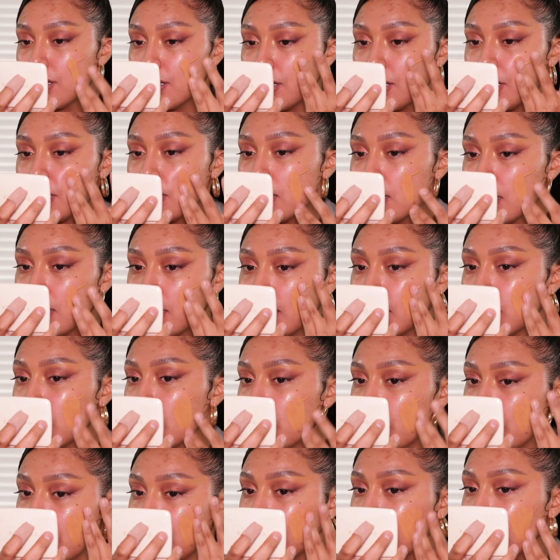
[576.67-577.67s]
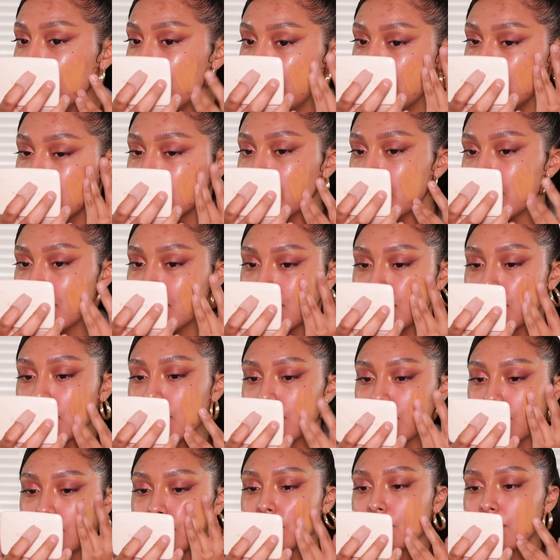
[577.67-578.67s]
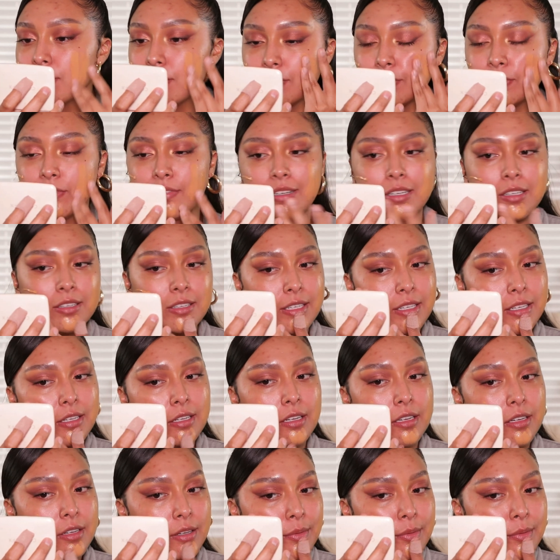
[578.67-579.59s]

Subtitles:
and I like the way it makes my skin look very,